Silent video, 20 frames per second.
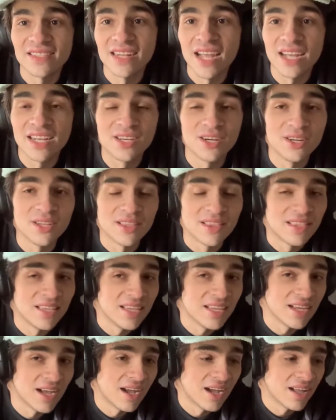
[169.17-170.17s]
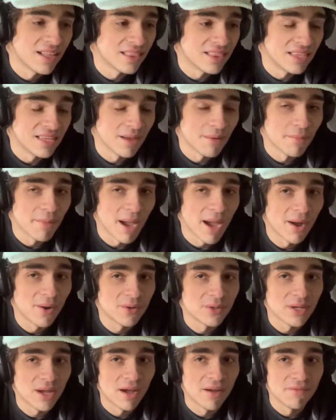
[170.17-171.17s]
not good. The, uh, the
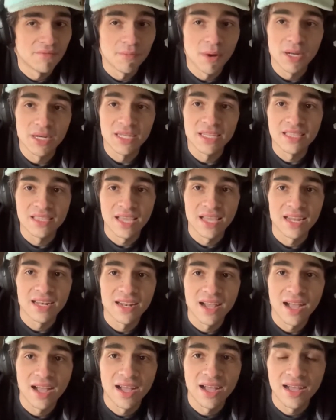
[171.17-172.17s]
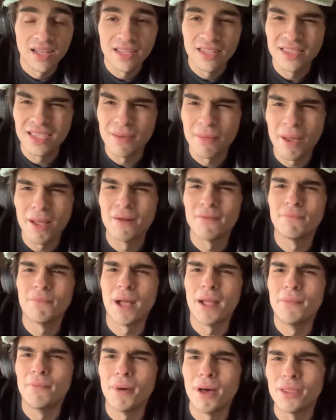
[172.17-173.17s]
amount of money that, uh, the amount of
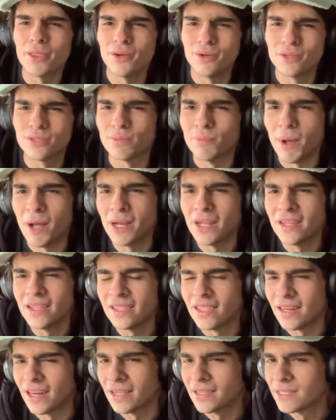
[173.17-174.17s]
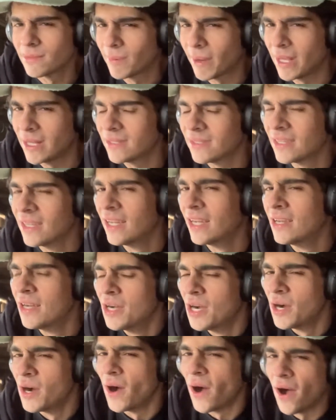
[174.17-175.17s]
my mother's money that I spent
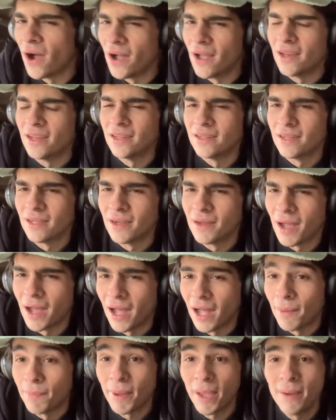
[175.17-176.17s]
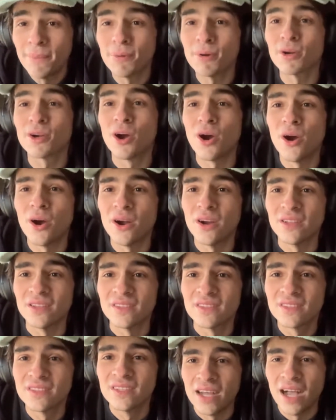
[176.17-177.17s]
on uh, paper
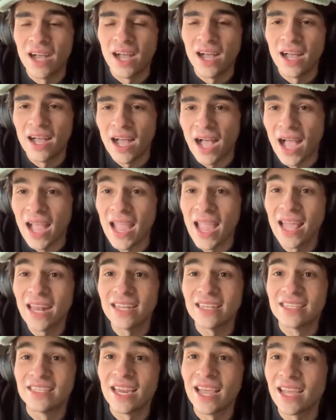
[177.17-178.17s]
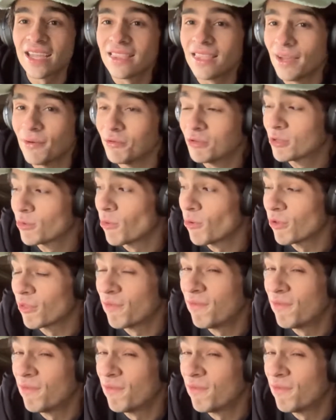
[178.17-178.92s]
cards. Uh, I had a deck that was worth